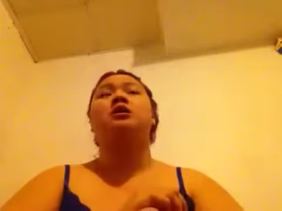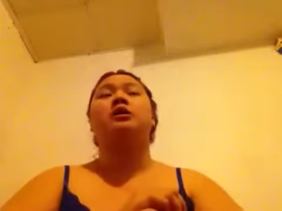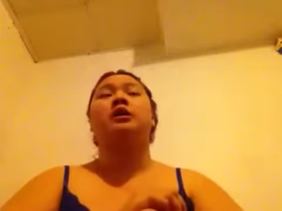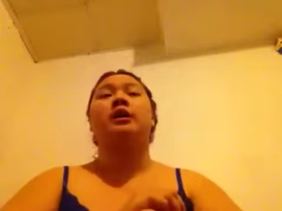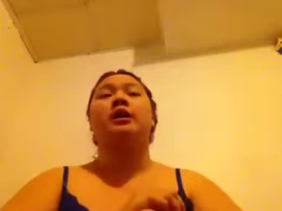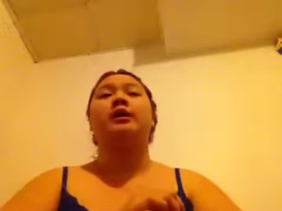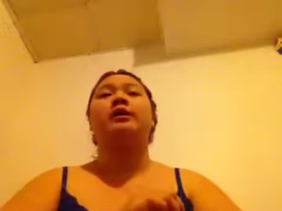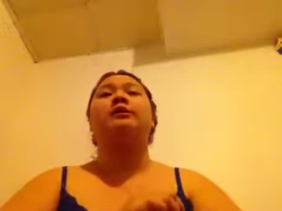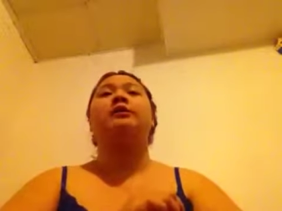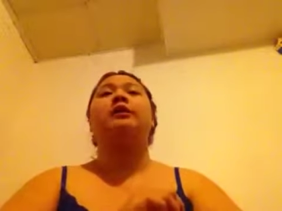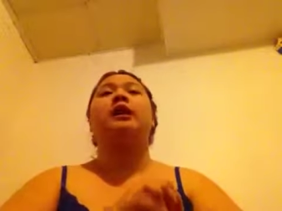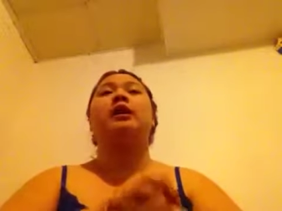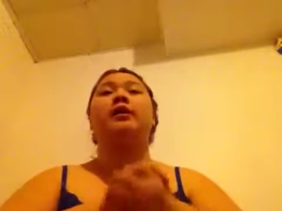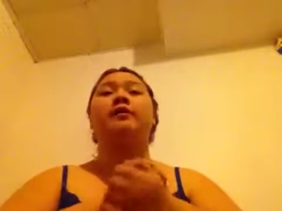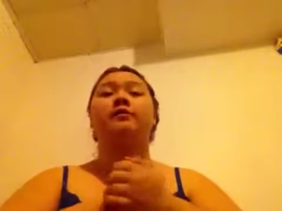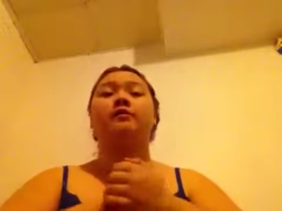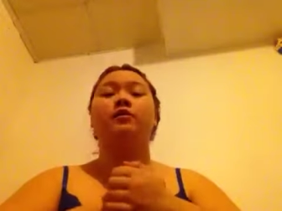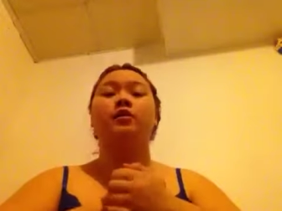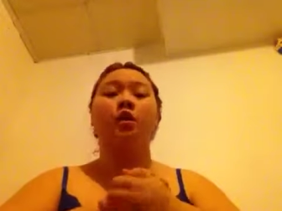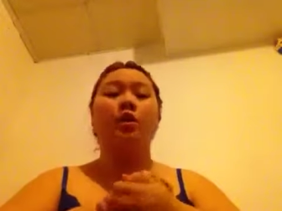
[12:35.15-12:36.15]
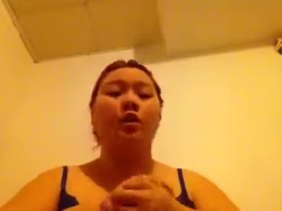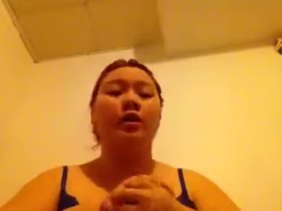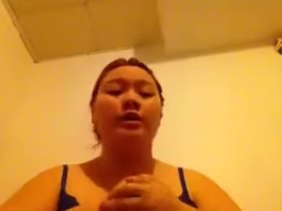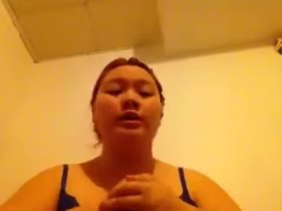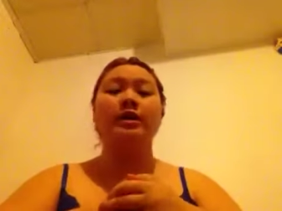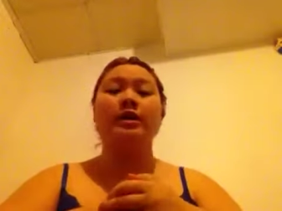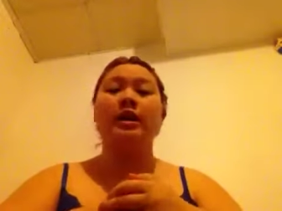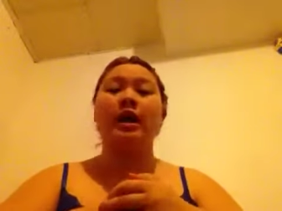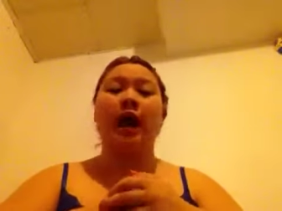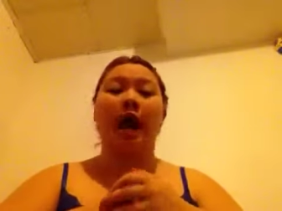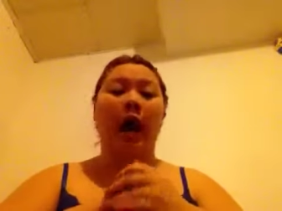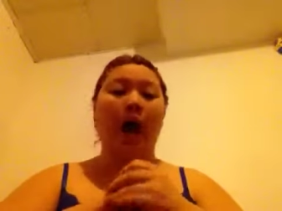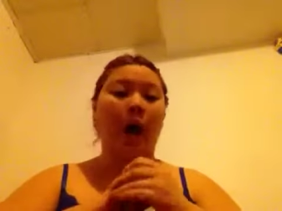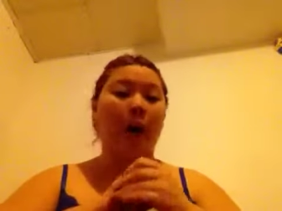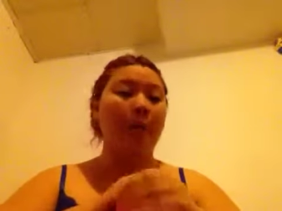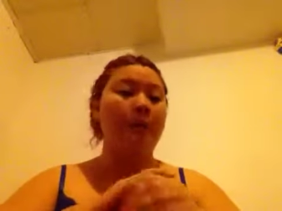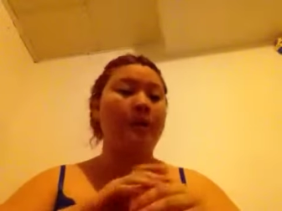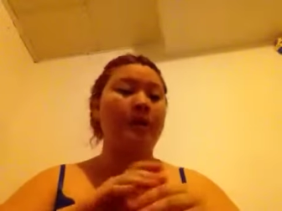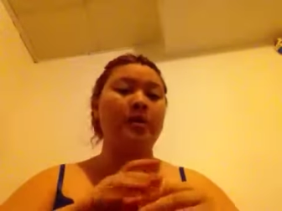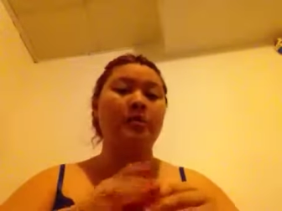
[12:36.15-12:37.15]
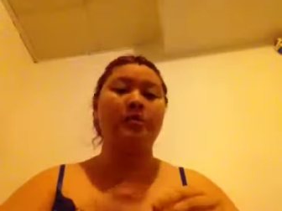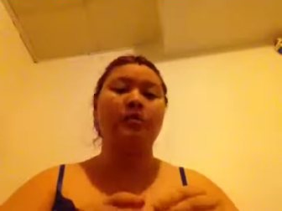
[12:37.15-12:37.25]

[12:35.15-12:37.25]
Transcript: because I have no idea how many